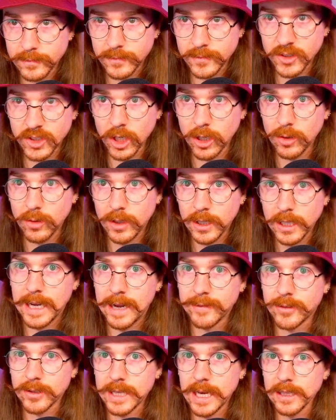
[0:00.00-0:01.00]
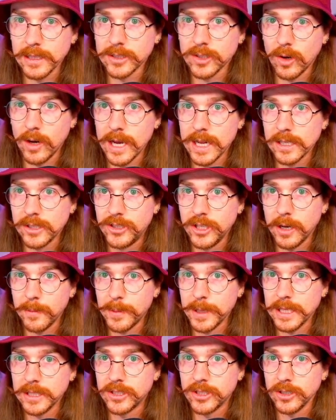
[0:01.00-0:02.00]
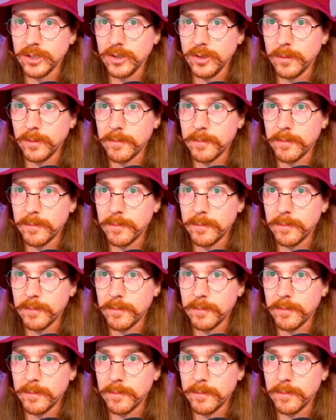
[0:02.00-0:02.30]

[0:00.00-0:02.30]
So after that, let's go ahead and jump into